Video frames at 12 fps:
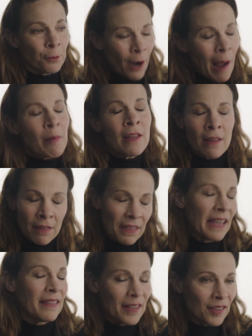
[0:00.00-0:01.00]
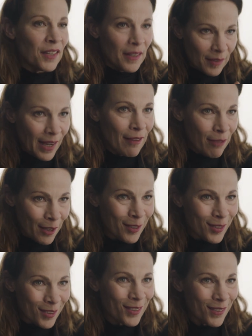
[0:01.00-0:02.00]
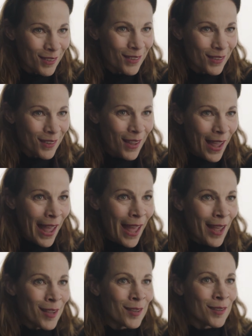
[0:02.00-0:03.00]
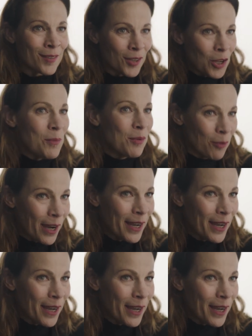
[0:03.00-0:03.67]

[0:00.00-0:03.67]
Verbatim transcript: probably the thing that's gonna save us as a human